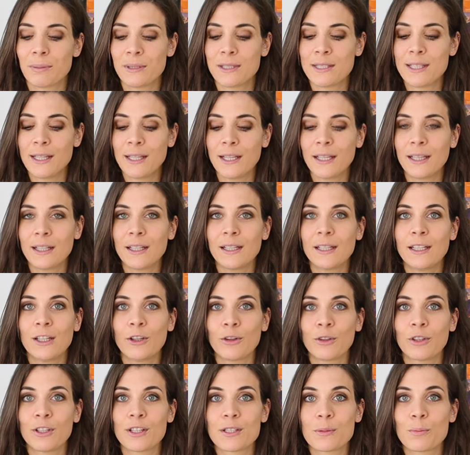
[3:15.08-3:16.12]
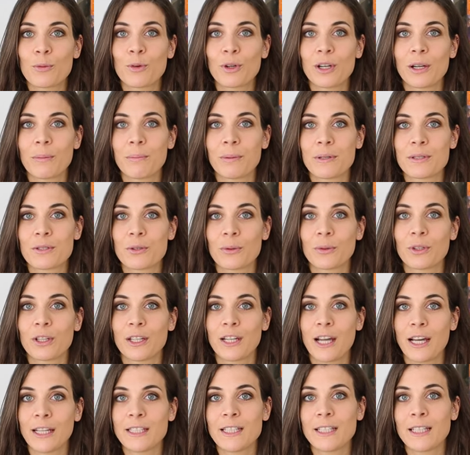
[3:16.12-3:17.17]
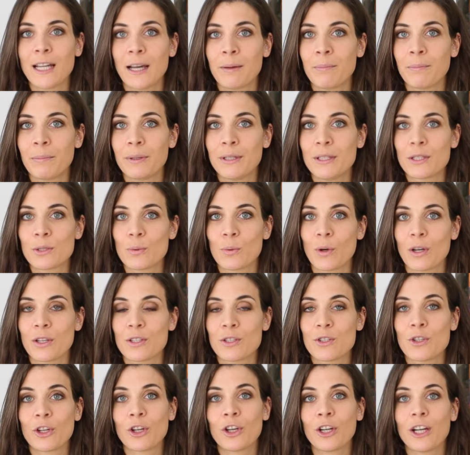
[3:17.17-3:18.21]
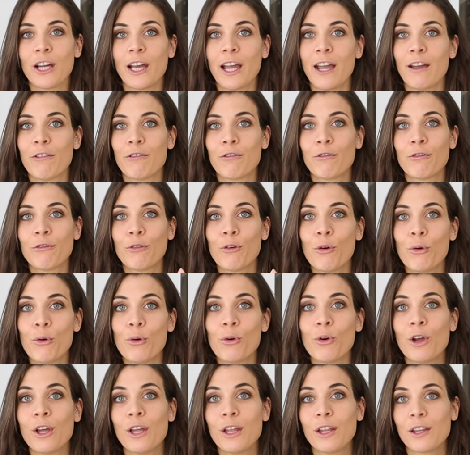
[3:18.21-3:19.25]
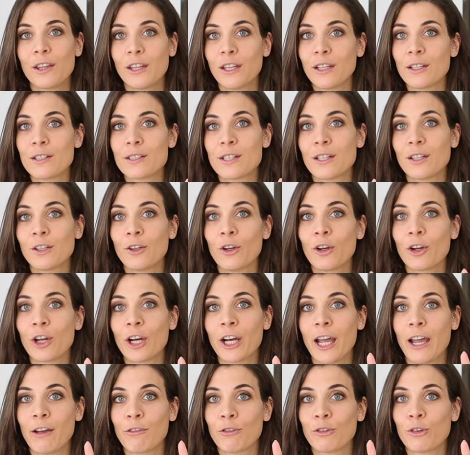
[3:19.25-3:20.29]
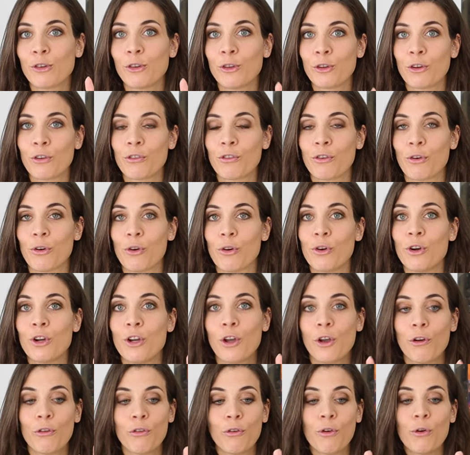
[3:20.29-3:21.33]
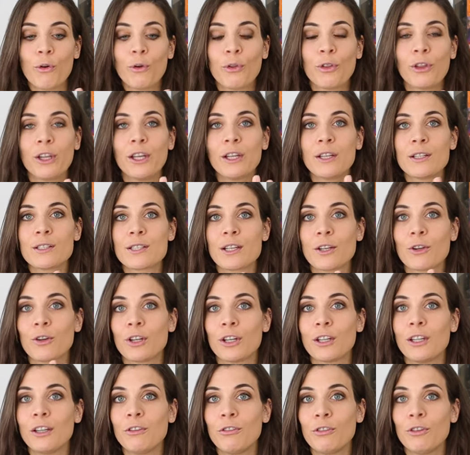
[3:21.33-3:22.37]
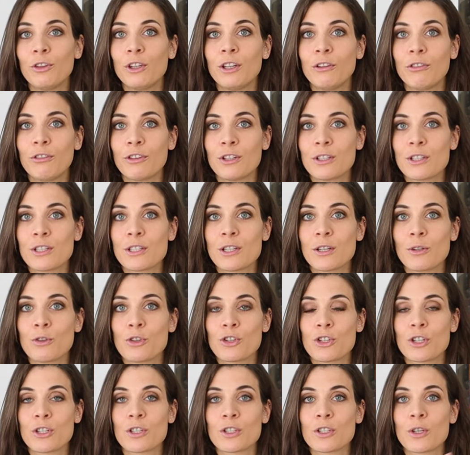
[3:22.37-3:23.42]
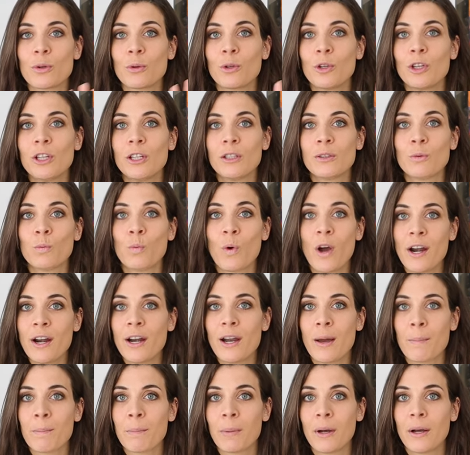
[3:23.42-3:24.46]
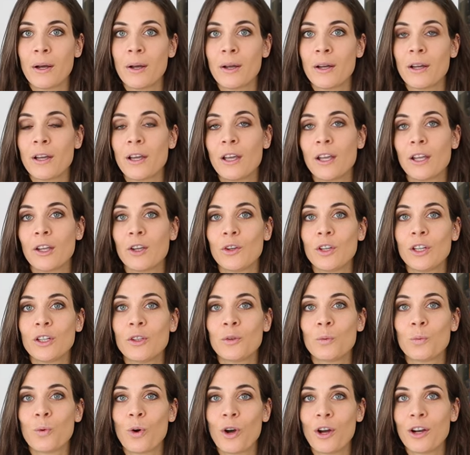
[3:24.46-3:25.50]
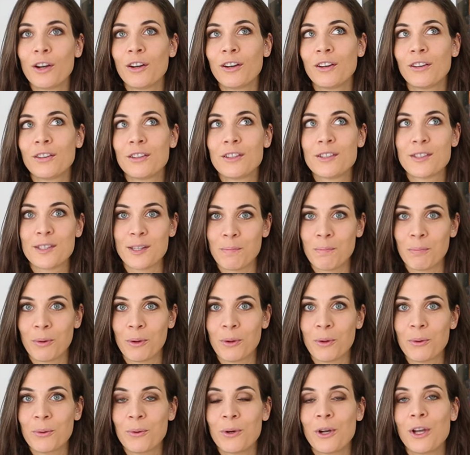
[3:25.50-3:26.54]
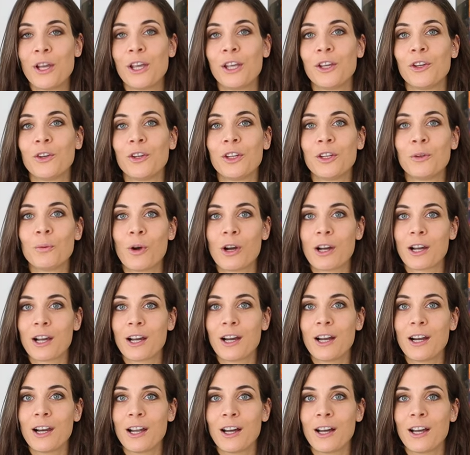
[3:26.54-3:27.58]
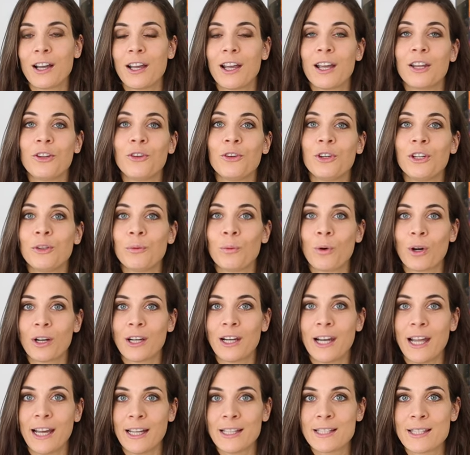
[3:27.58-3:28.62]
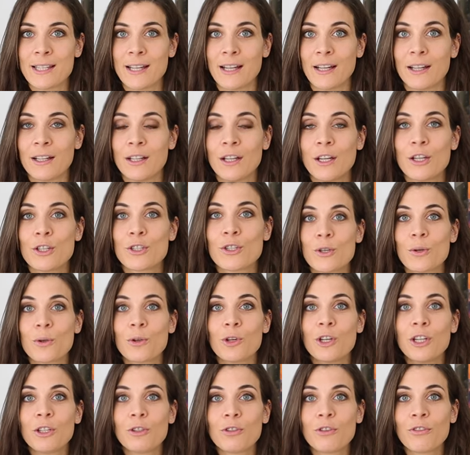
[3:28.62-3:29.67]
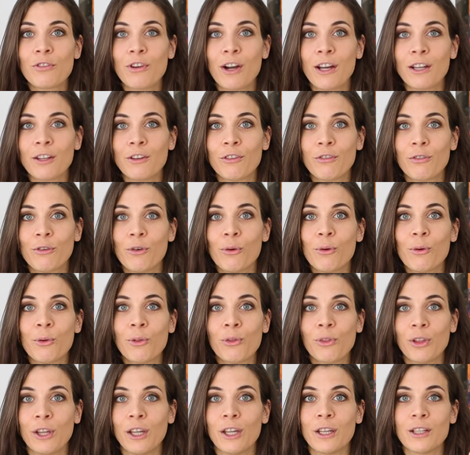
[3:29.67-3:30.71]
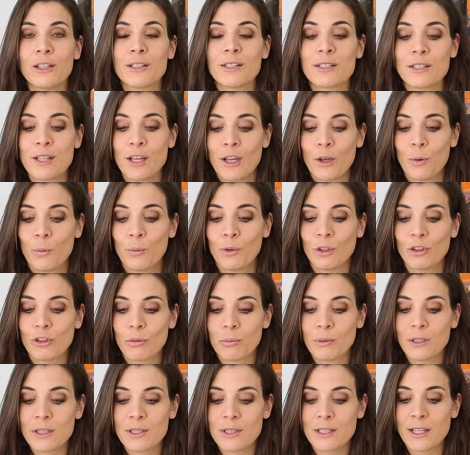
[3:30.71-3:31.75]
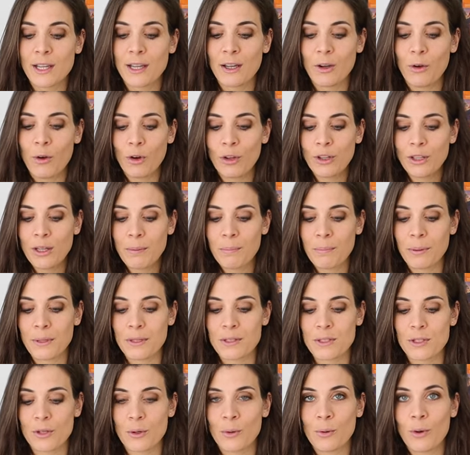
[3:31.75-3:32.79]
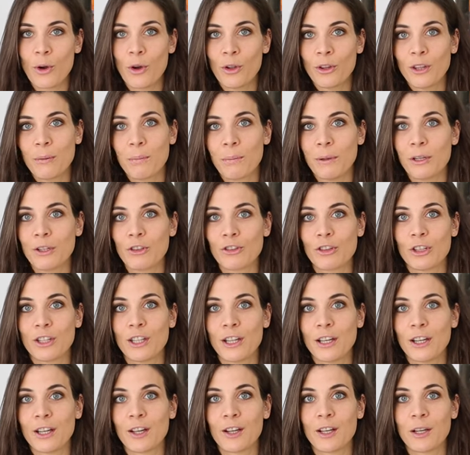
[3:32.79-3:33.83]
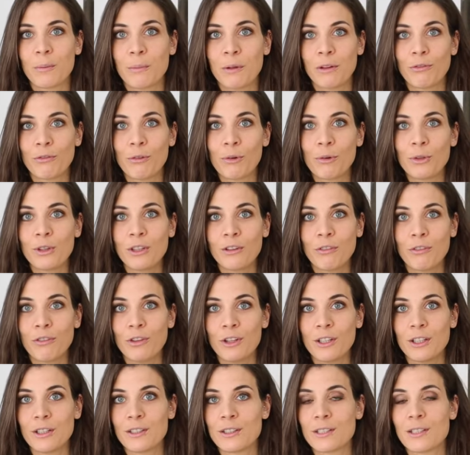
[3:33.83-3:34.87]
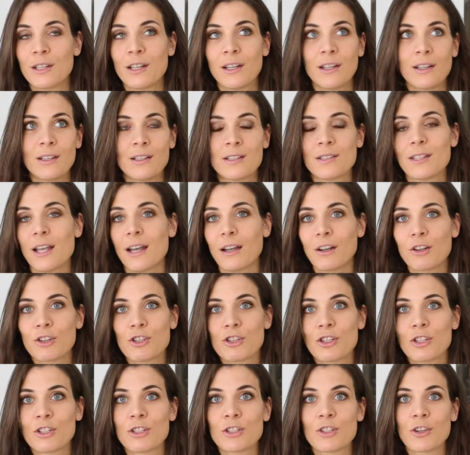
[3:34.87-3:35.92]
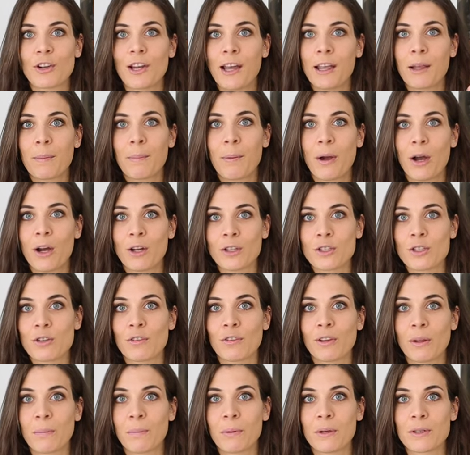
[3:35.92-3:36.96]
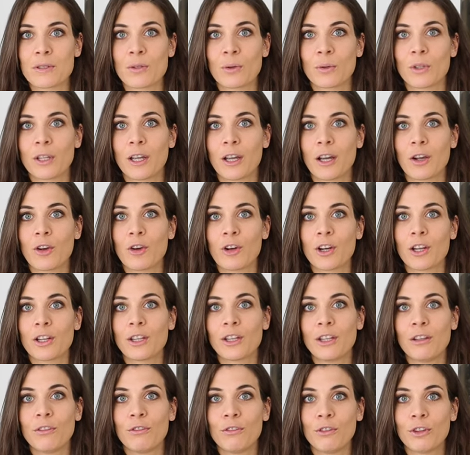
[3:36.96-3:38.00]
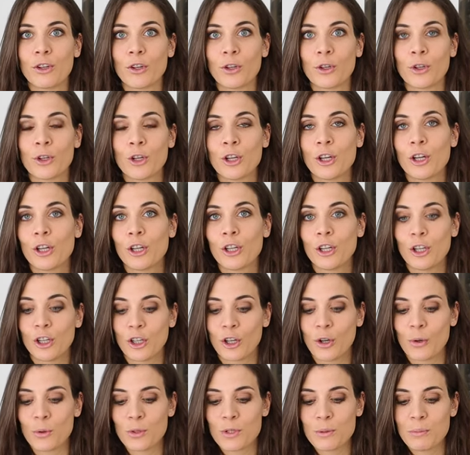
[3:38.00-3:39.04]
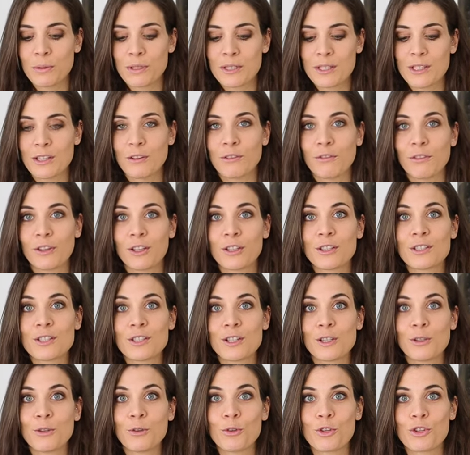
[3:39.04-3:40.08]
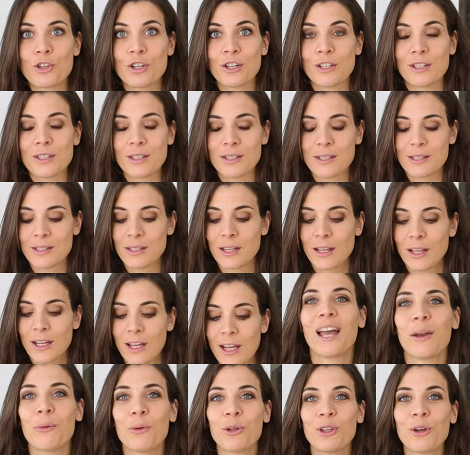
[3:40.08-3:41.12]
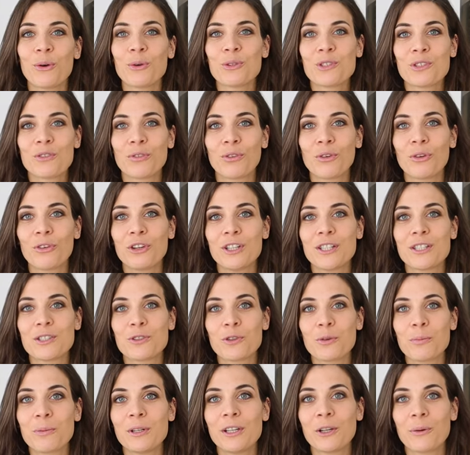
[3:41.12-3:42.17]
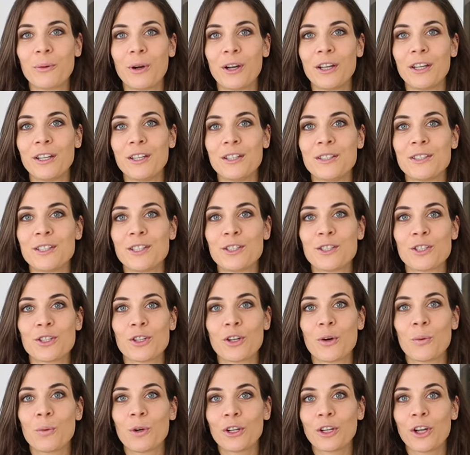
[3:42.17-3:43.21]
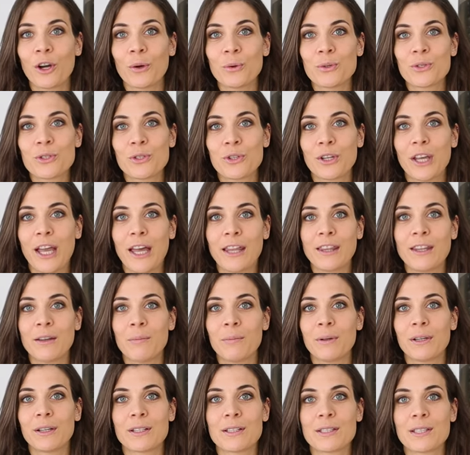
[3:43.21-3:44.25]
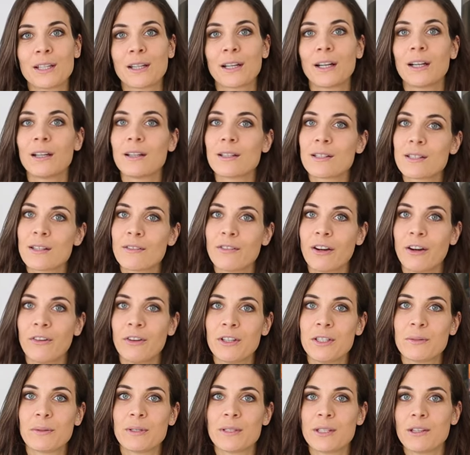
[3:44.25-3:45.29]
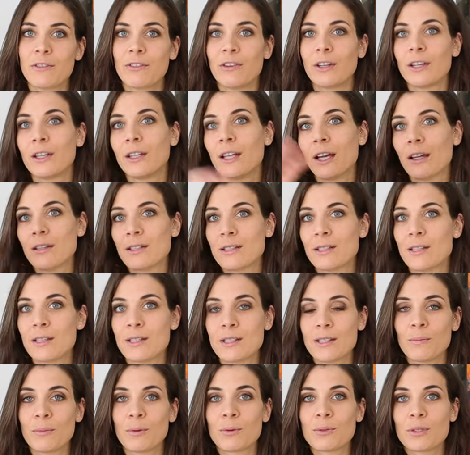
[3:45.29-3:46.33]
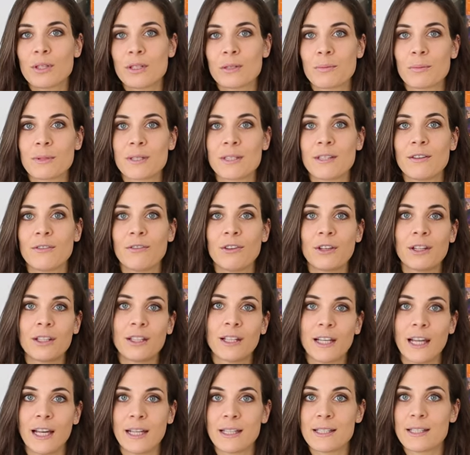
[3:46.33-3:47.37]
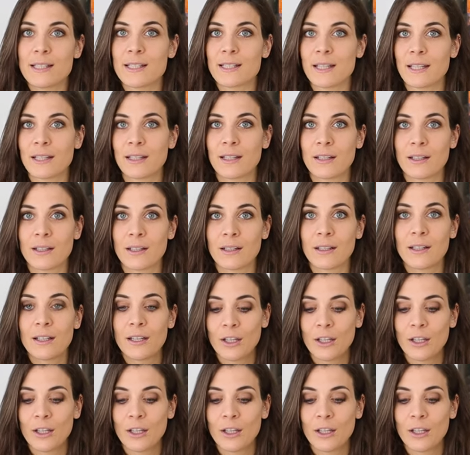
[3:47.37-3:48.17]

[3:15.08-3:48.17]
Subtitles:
particularly on the smaller puzzle, the 99-piece ones, you're gonna have four things that you're gonna have to look for. Four things are gonna give you different solutions. So you need one number, you need one symbol, you need one color, and you need one letter. So you need to find four things, which means that on the puzzle, on the picture, there are gonna be four different sections or like parts of the puzzle that are gonna give you, you know, specific solutions. And with those four, it's normally quite easy to know what goes together because the colors are very specific, then the symbols are specific, the letters and the,